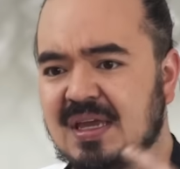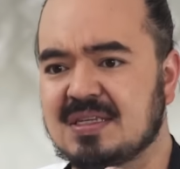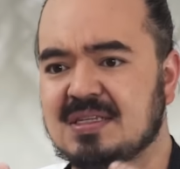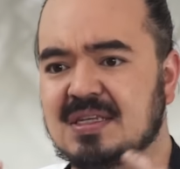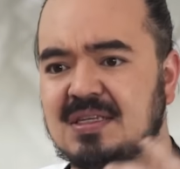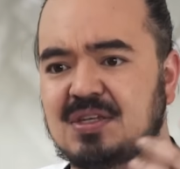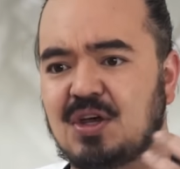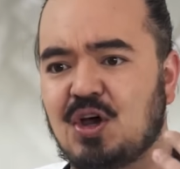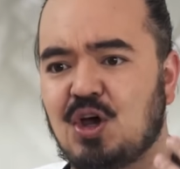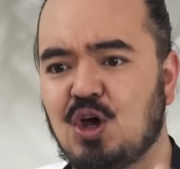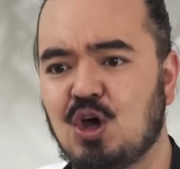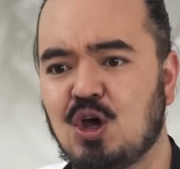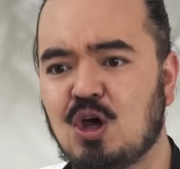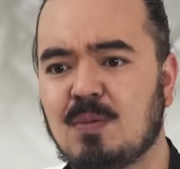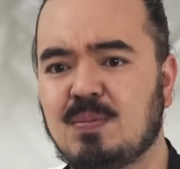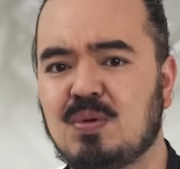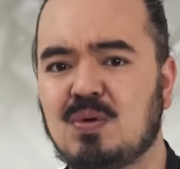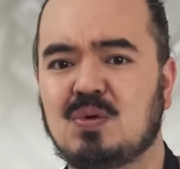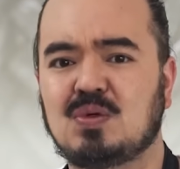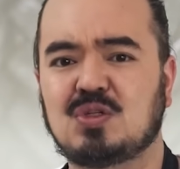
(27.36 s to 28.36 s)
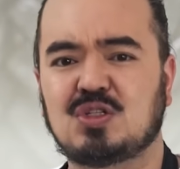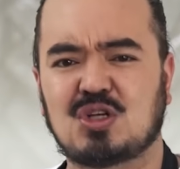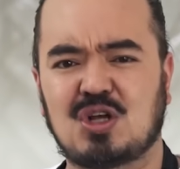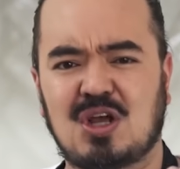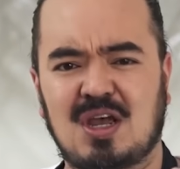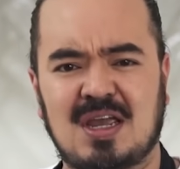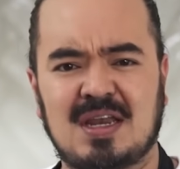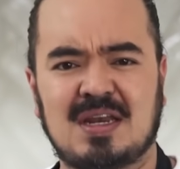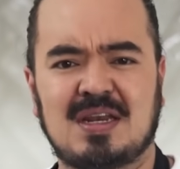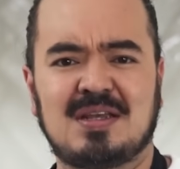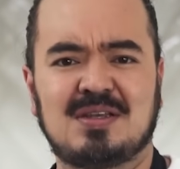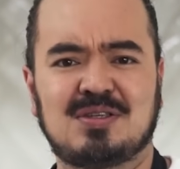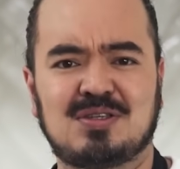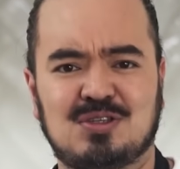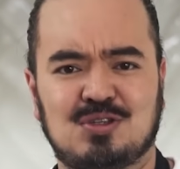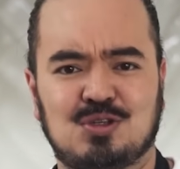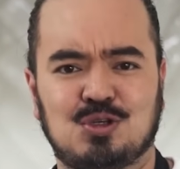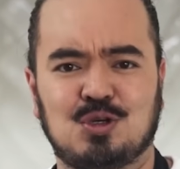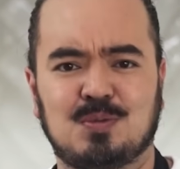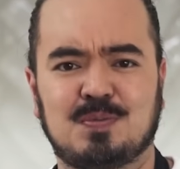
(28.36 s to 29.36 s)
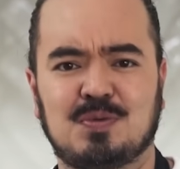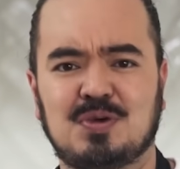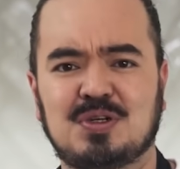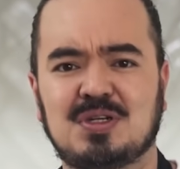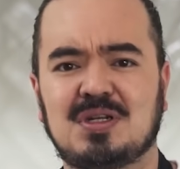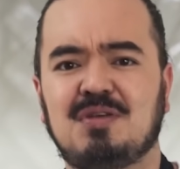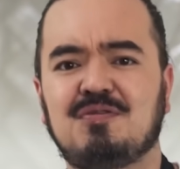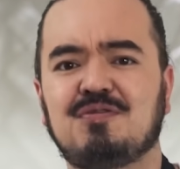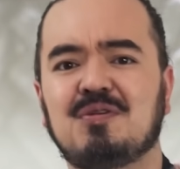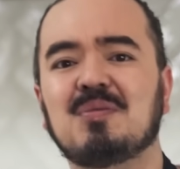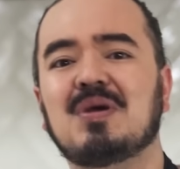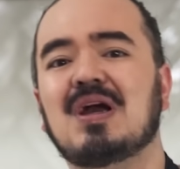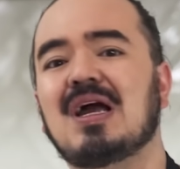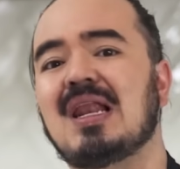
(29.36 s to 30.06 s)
guess it's a herbal Chinese soup, originally from